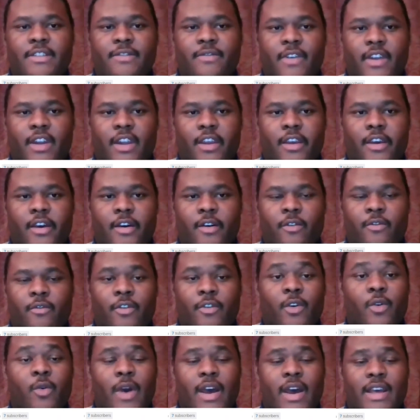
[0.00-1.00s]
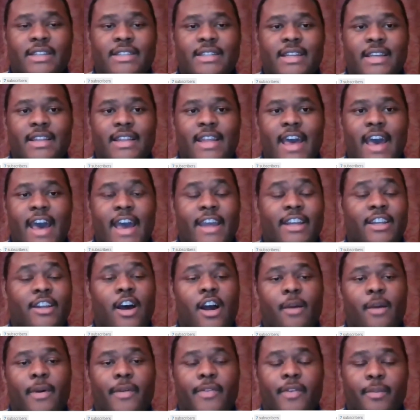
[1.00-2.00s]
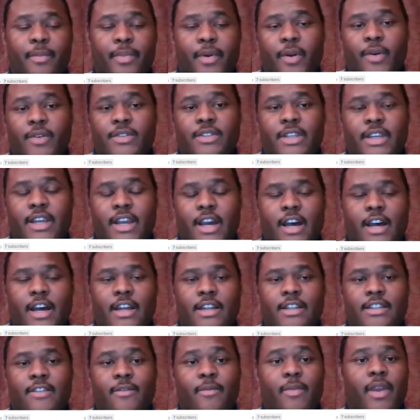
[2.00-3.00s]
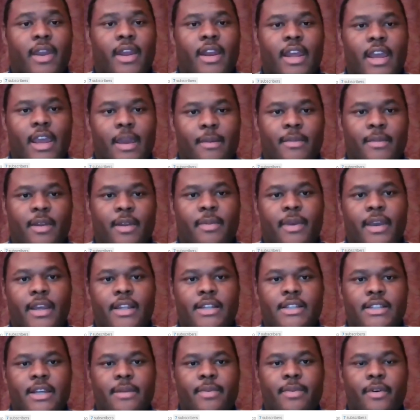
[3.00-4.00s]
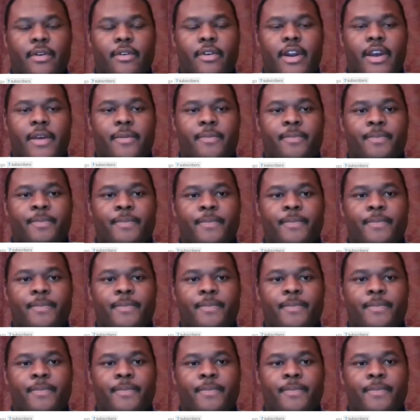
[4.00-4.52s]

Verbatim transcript: video requesting that I talk about the pros and cons of being an M D P H D program.